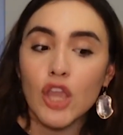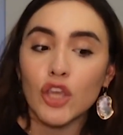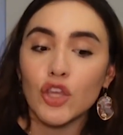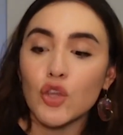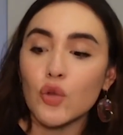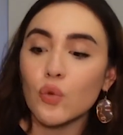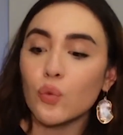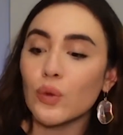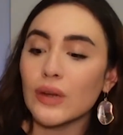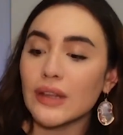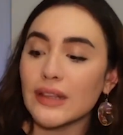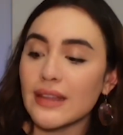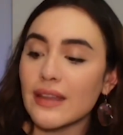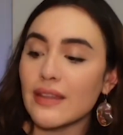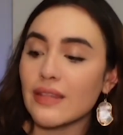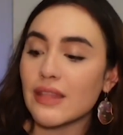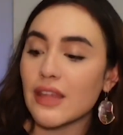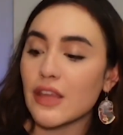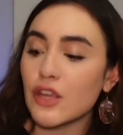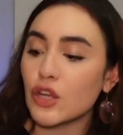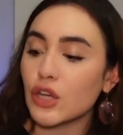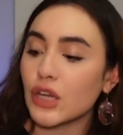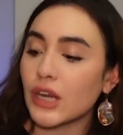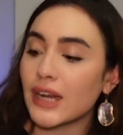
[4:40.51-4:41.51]
You really
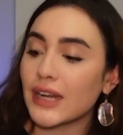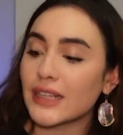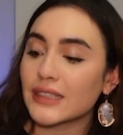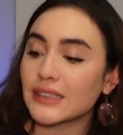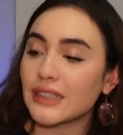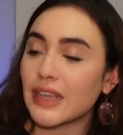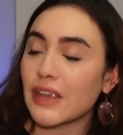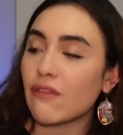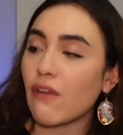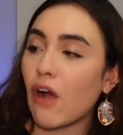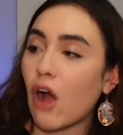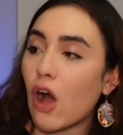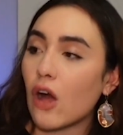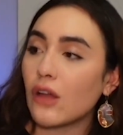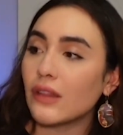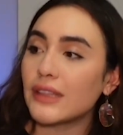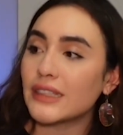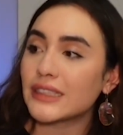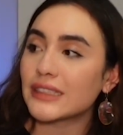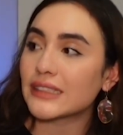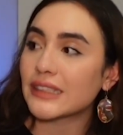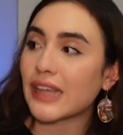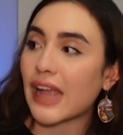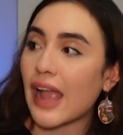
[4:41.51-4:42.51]
think you're gonna save all
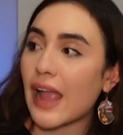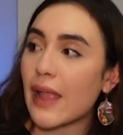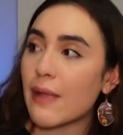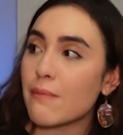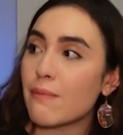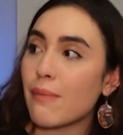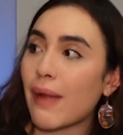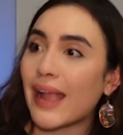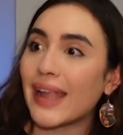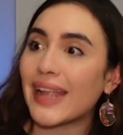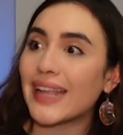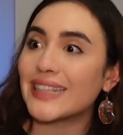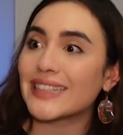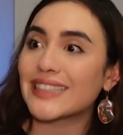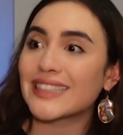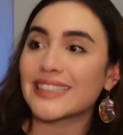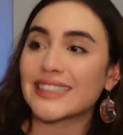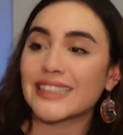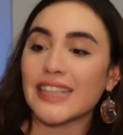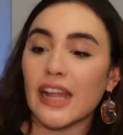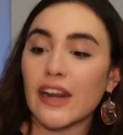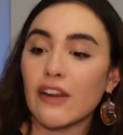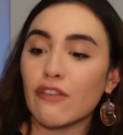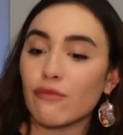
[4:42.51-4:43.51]
this time by,
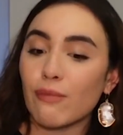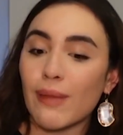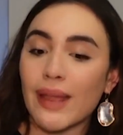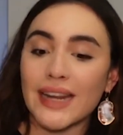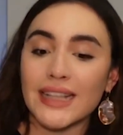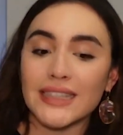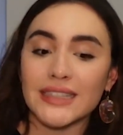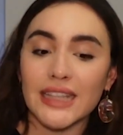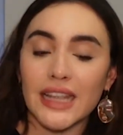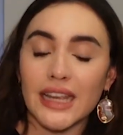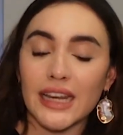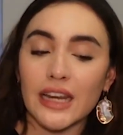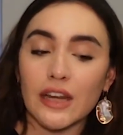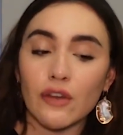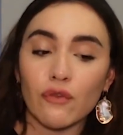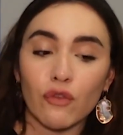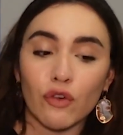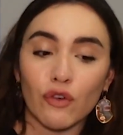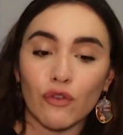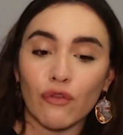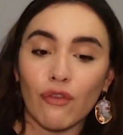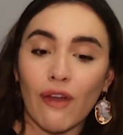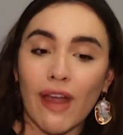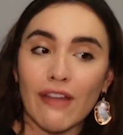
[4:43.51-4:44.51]
instead of meditating
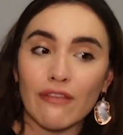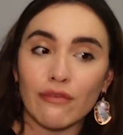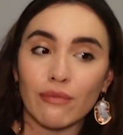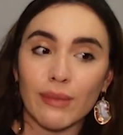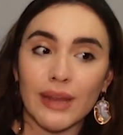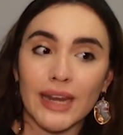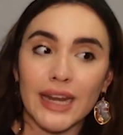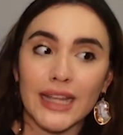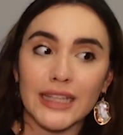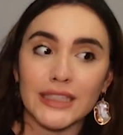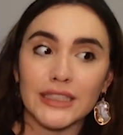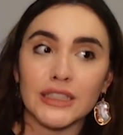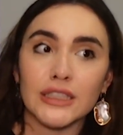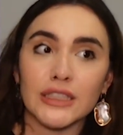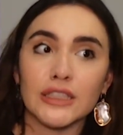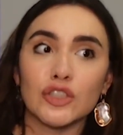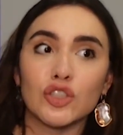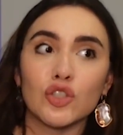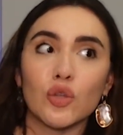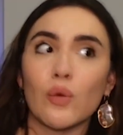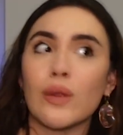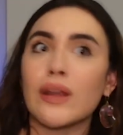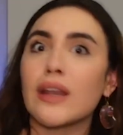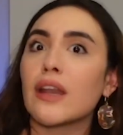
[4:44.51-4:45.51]
for 5 minutes,
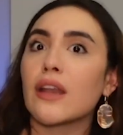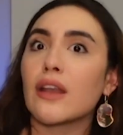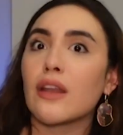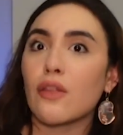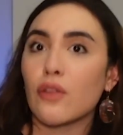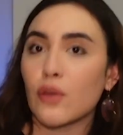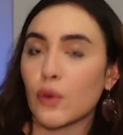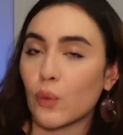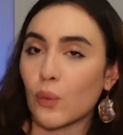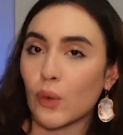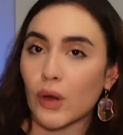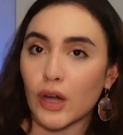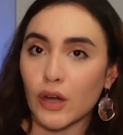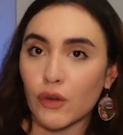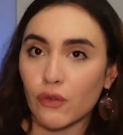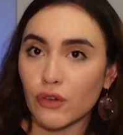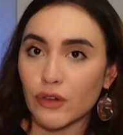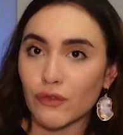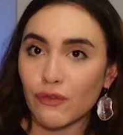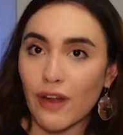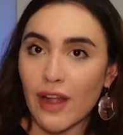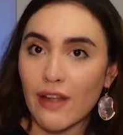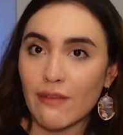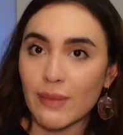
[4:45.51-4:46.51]
doing another work
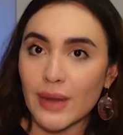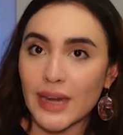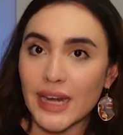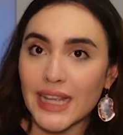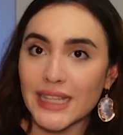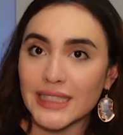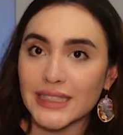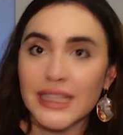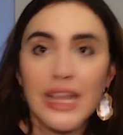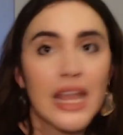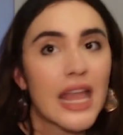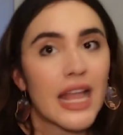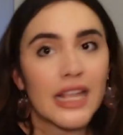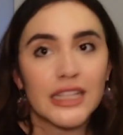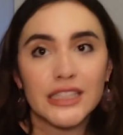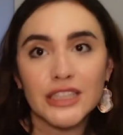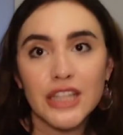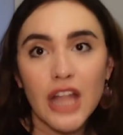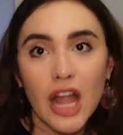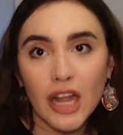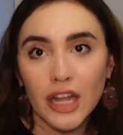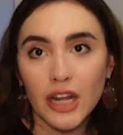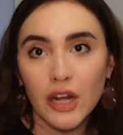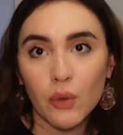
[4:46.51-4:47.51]
for 5 minutes? It's
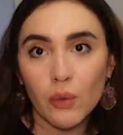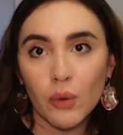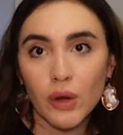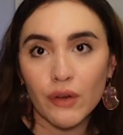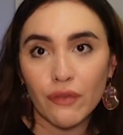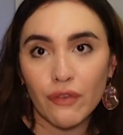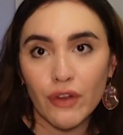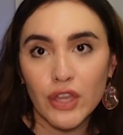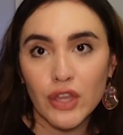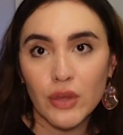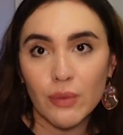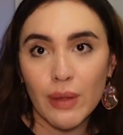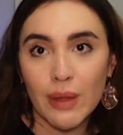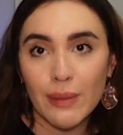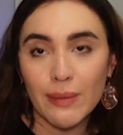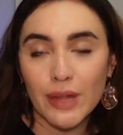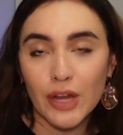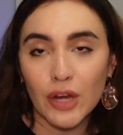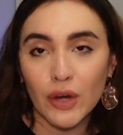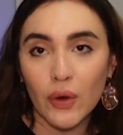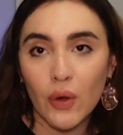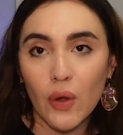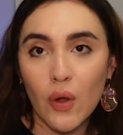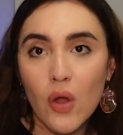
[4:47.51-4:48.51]
not gonna work for you, baby
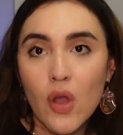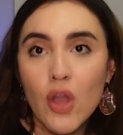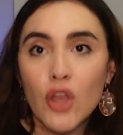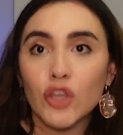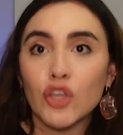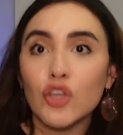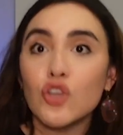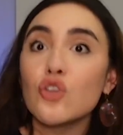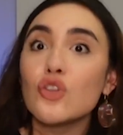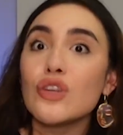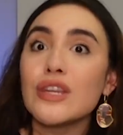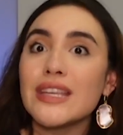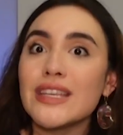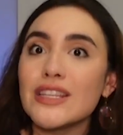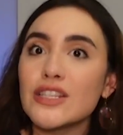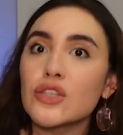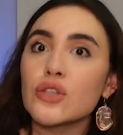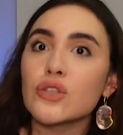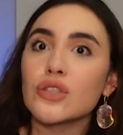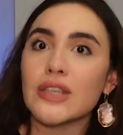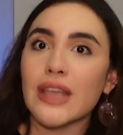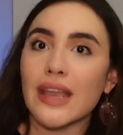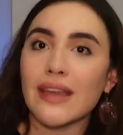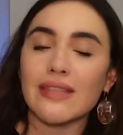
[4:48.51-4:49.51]
girl. You need
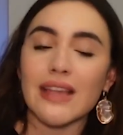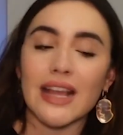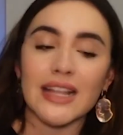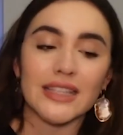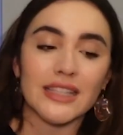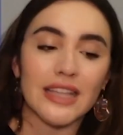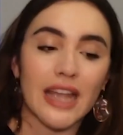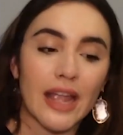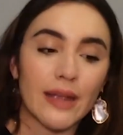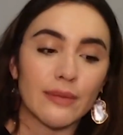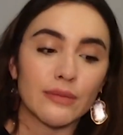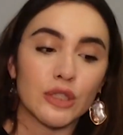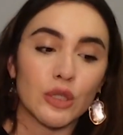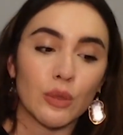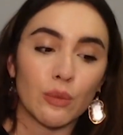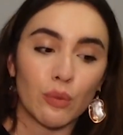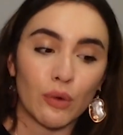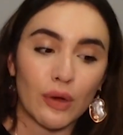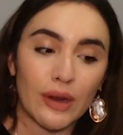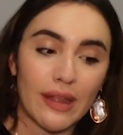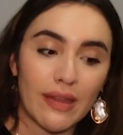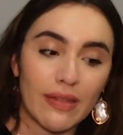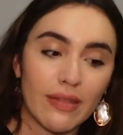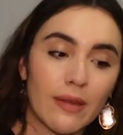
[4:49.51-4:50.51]
to take that time to
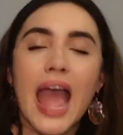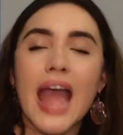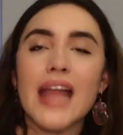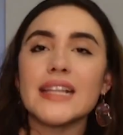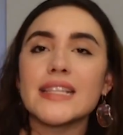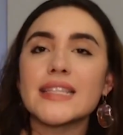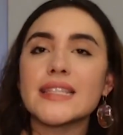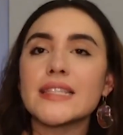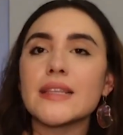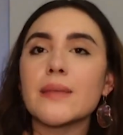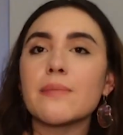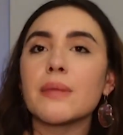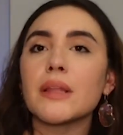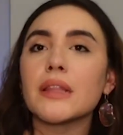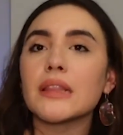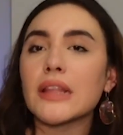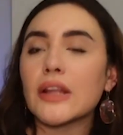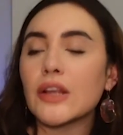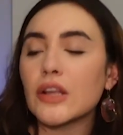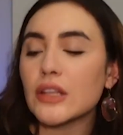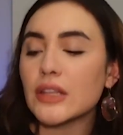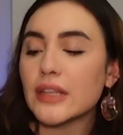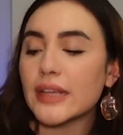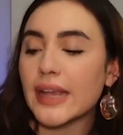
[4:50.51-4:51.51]
breathe. And
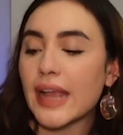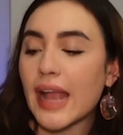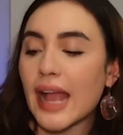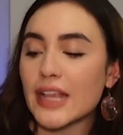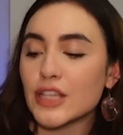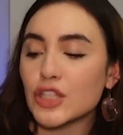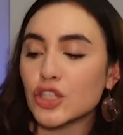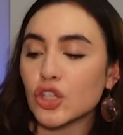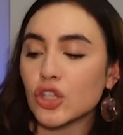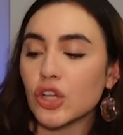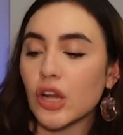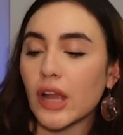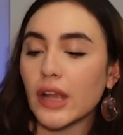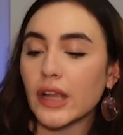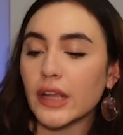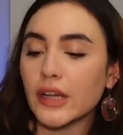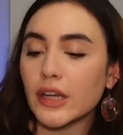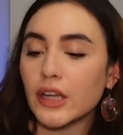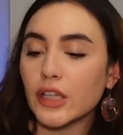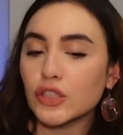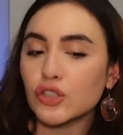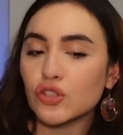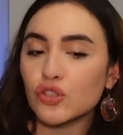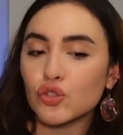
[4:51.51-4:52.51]
similarly, as you're not
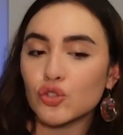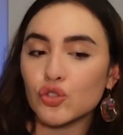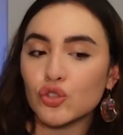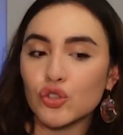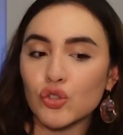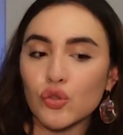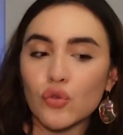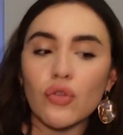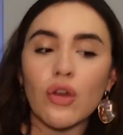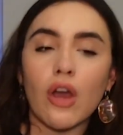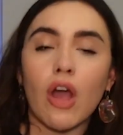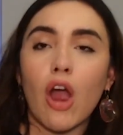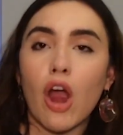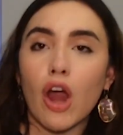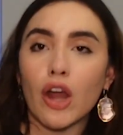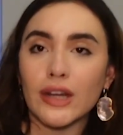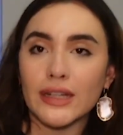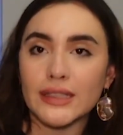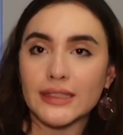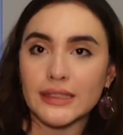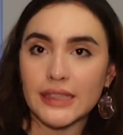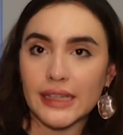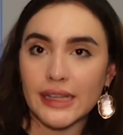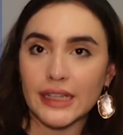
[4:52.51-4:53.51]
gonna do the
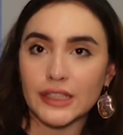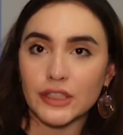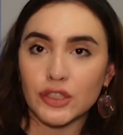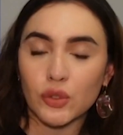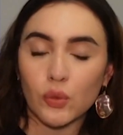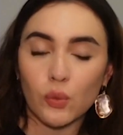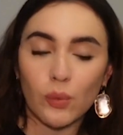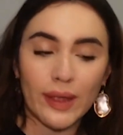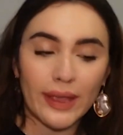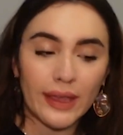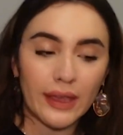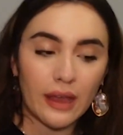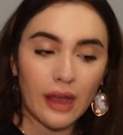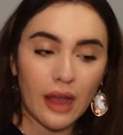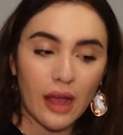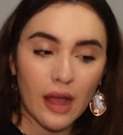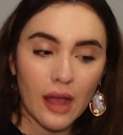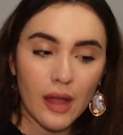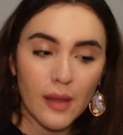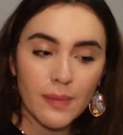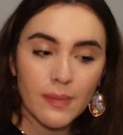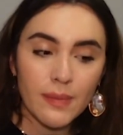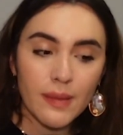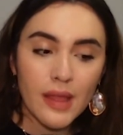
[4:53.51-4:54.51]
hardest thing as you wake
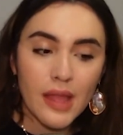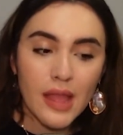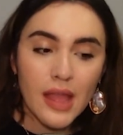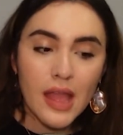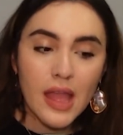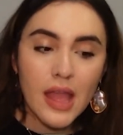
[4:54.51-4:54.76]
up,